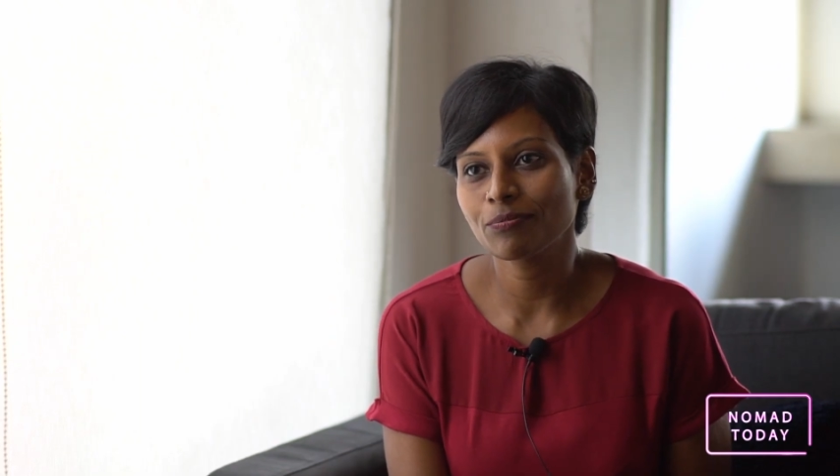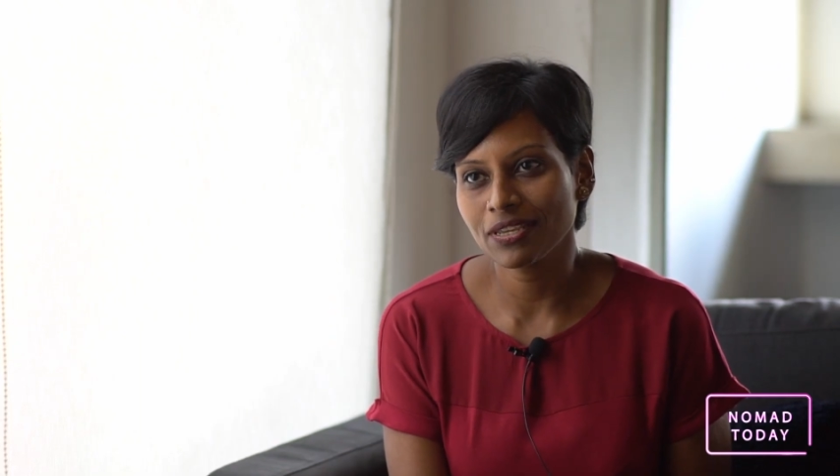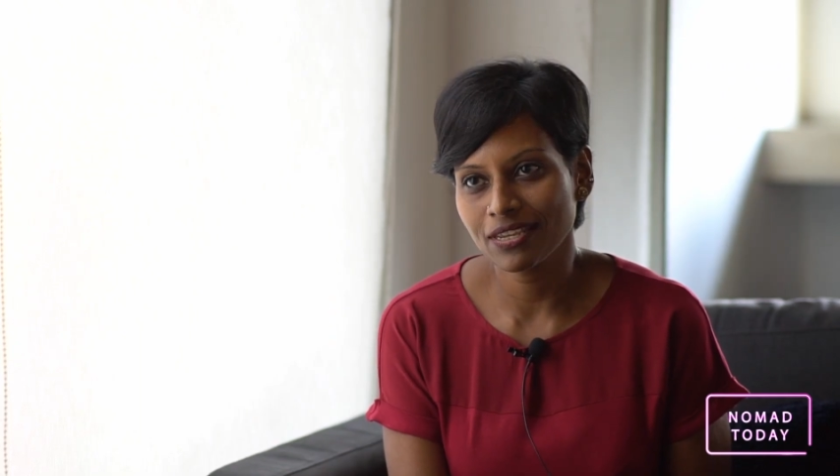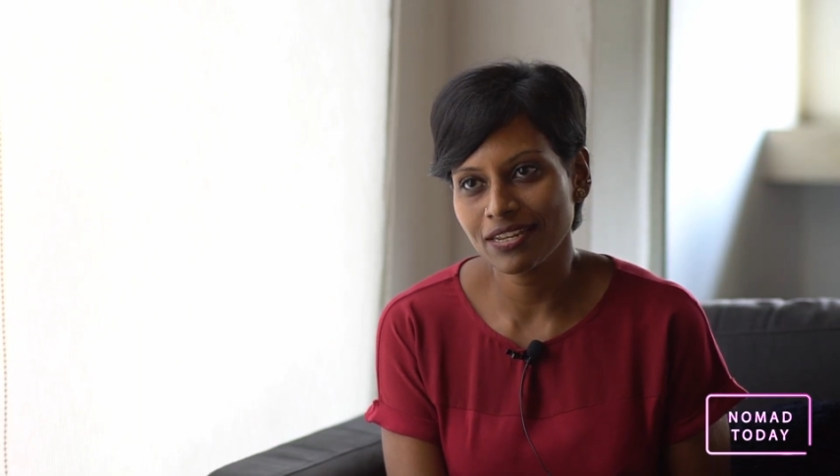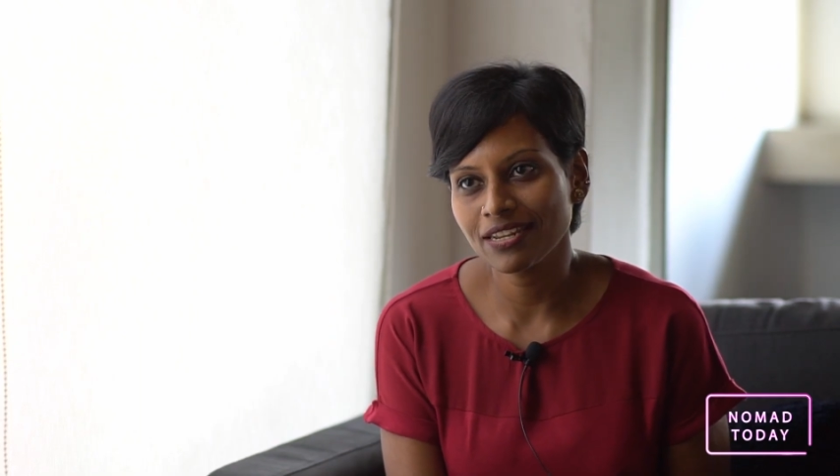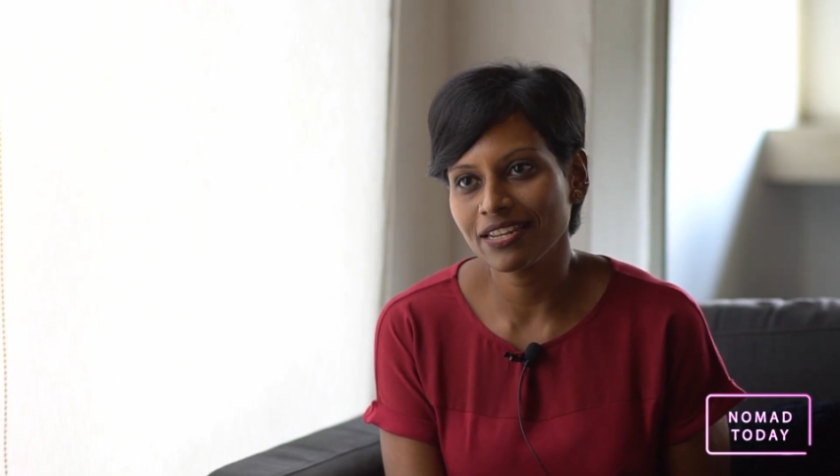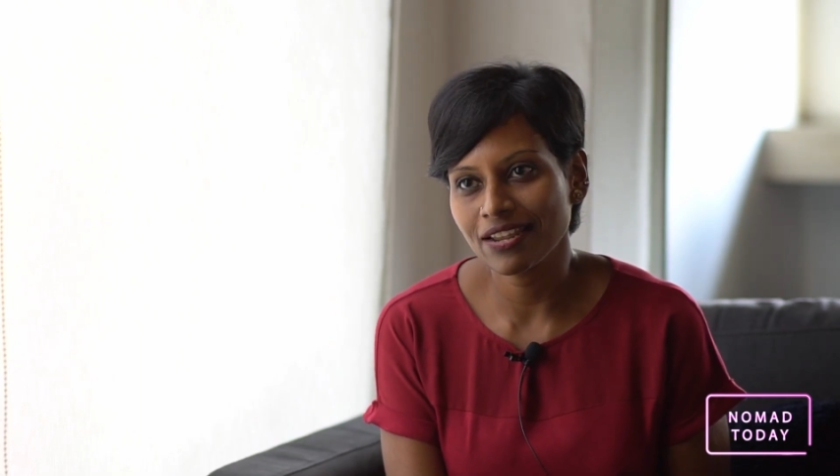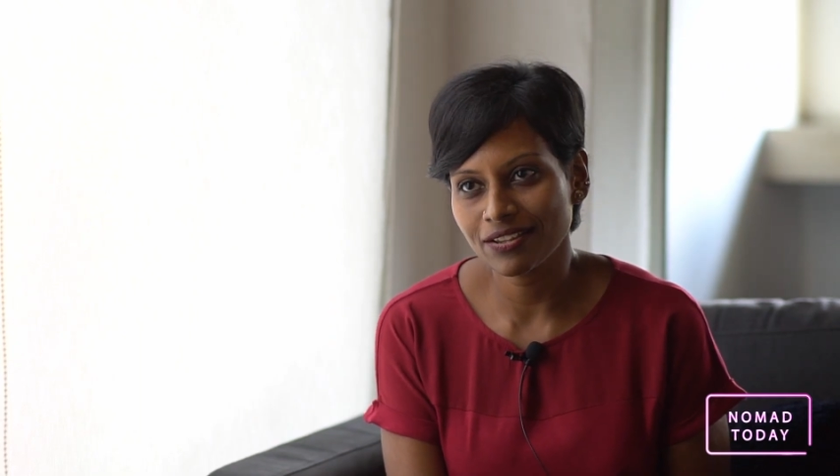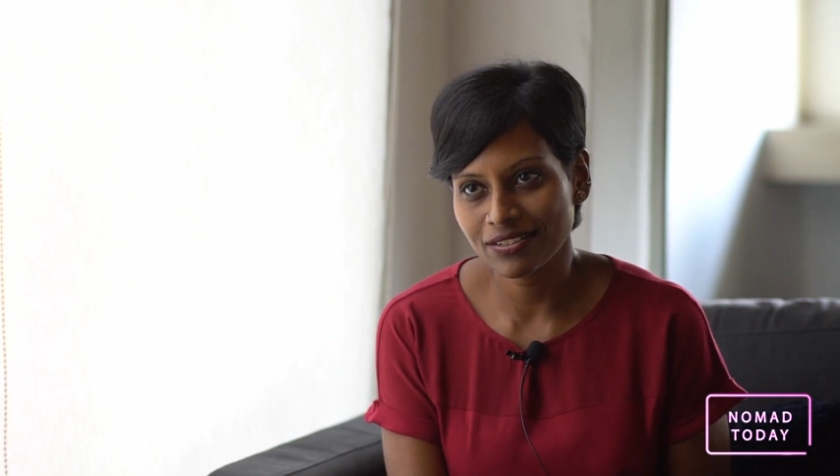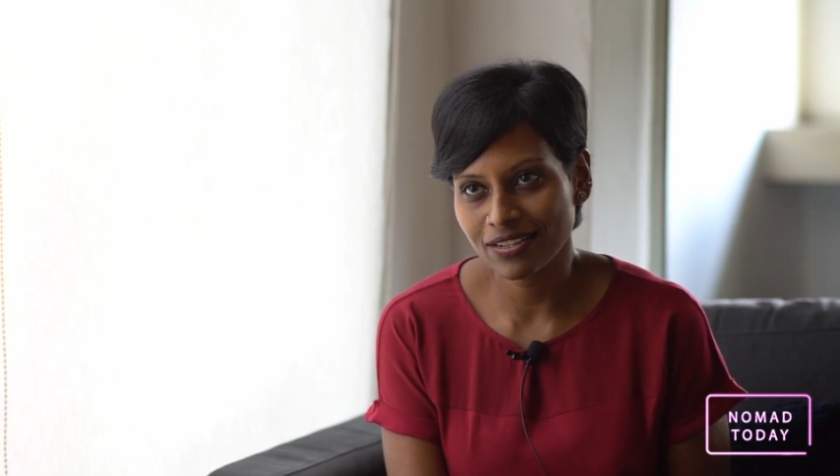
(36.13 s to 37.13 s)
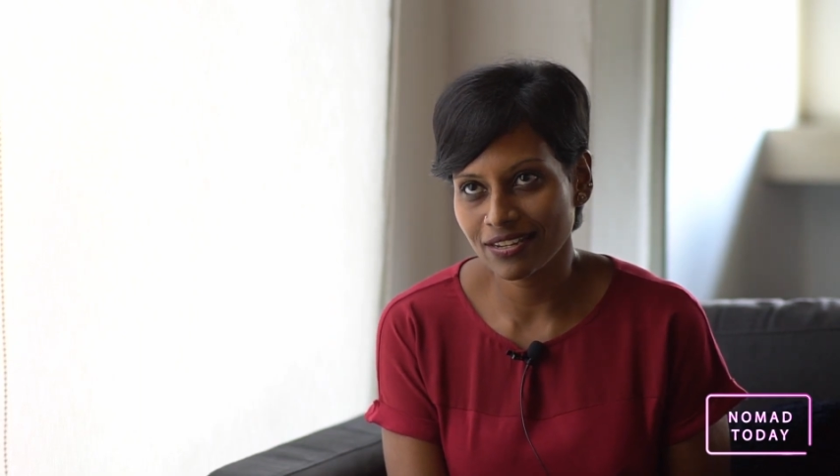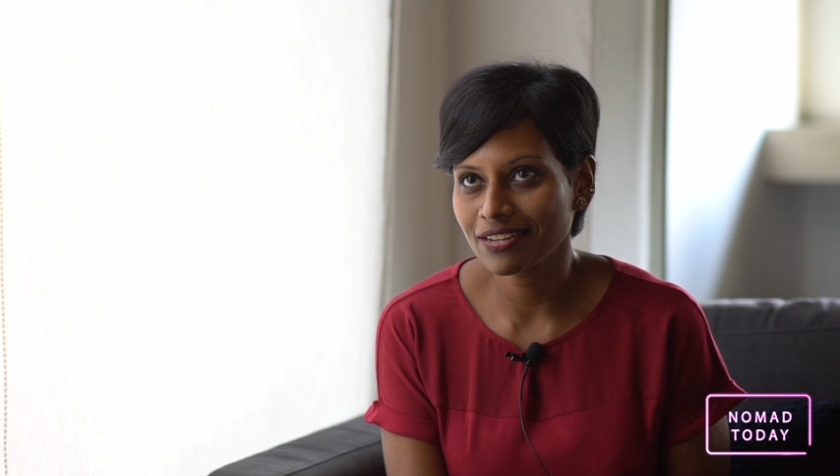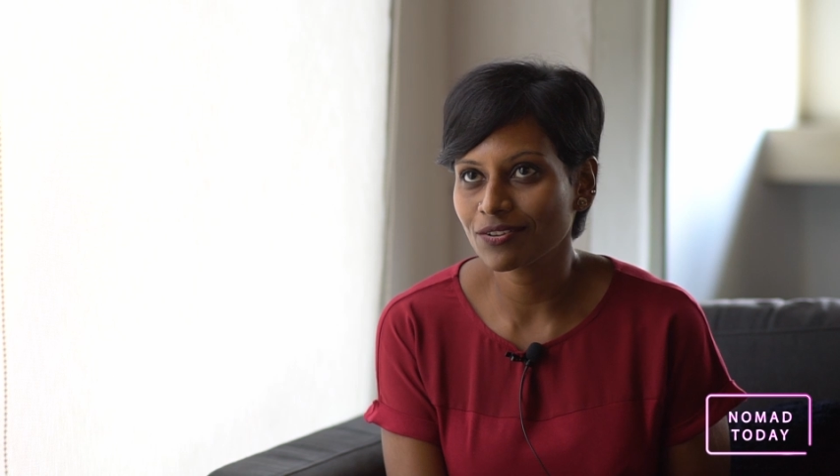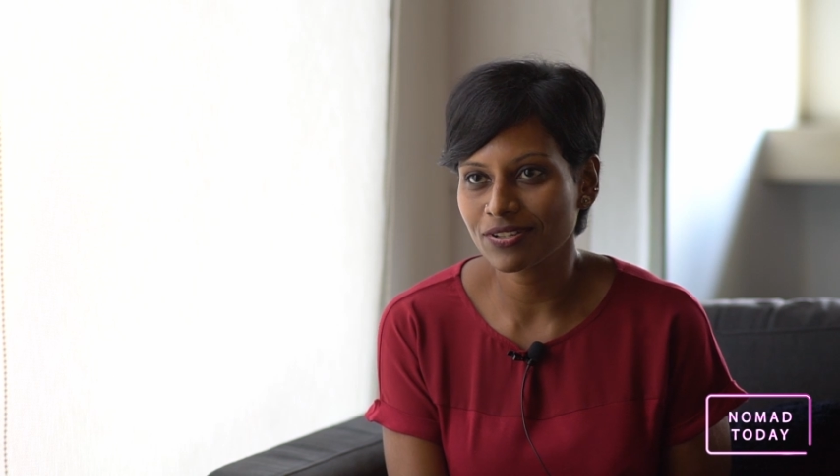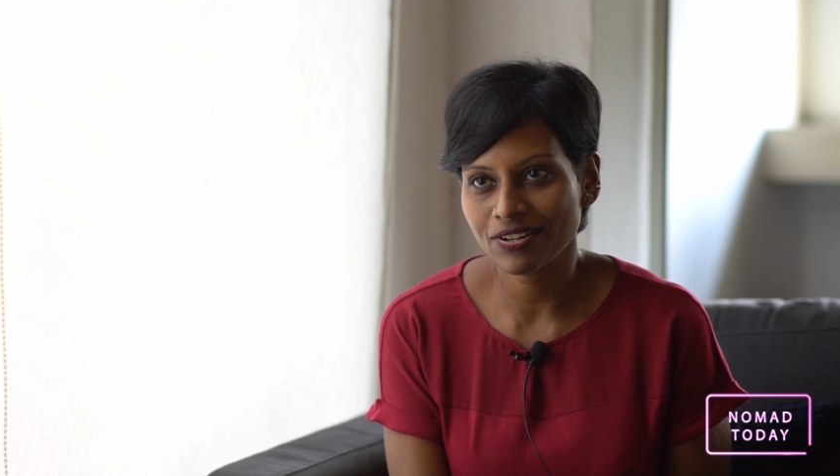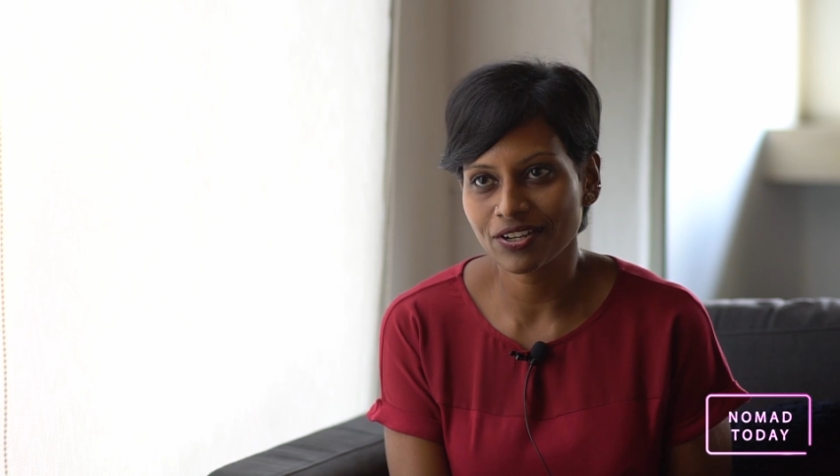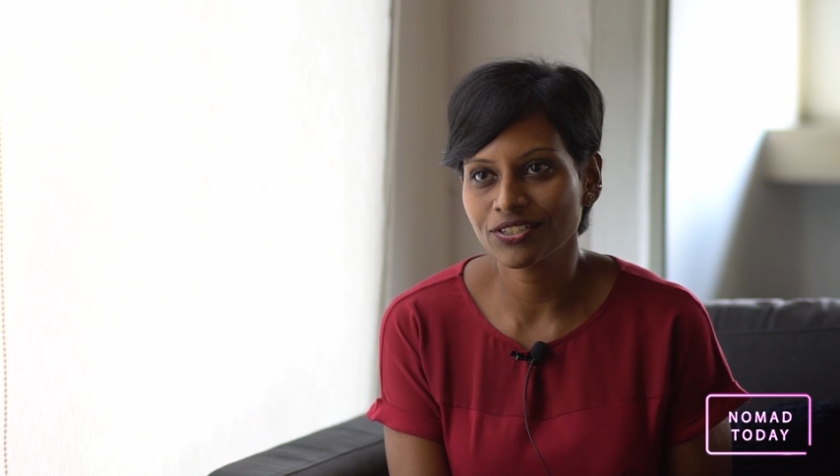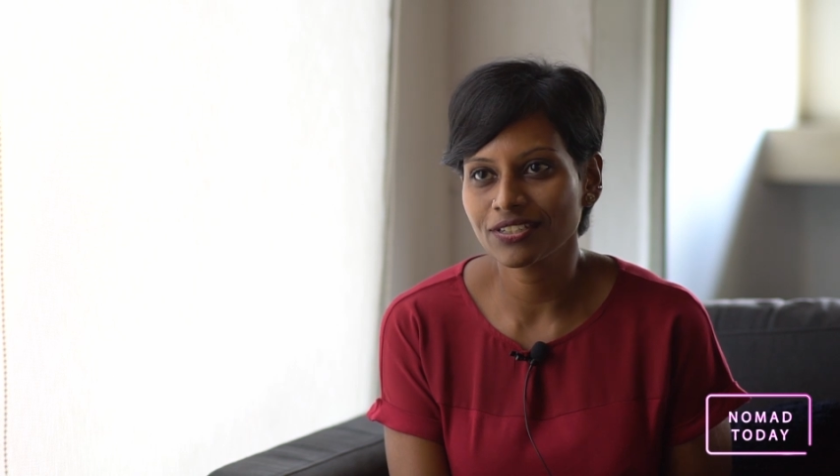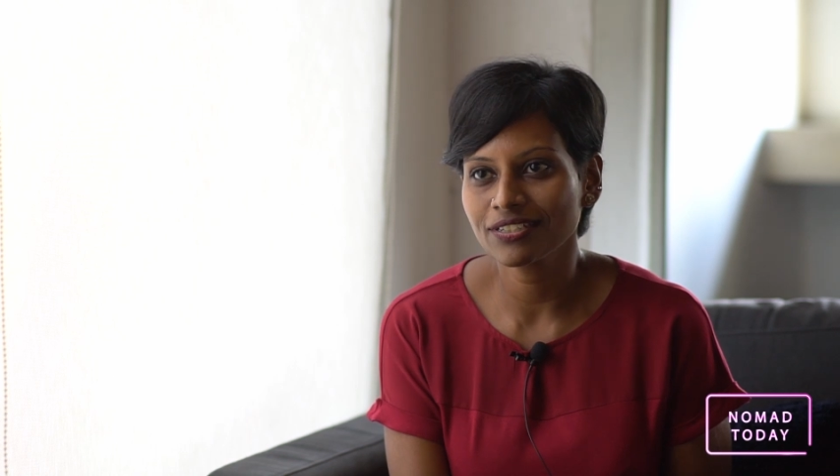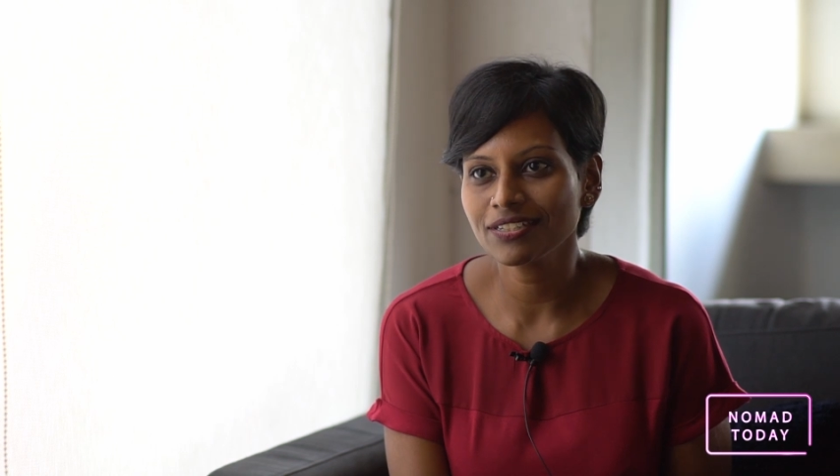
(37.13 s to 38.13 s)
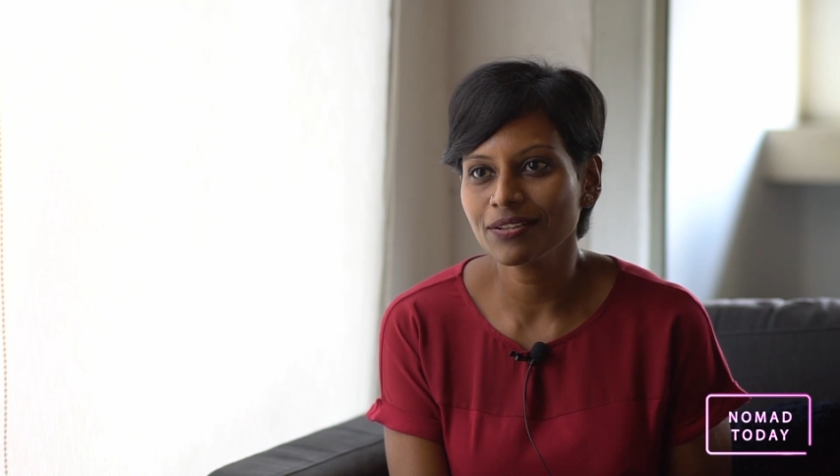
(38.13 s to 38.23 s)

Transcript: me in construction,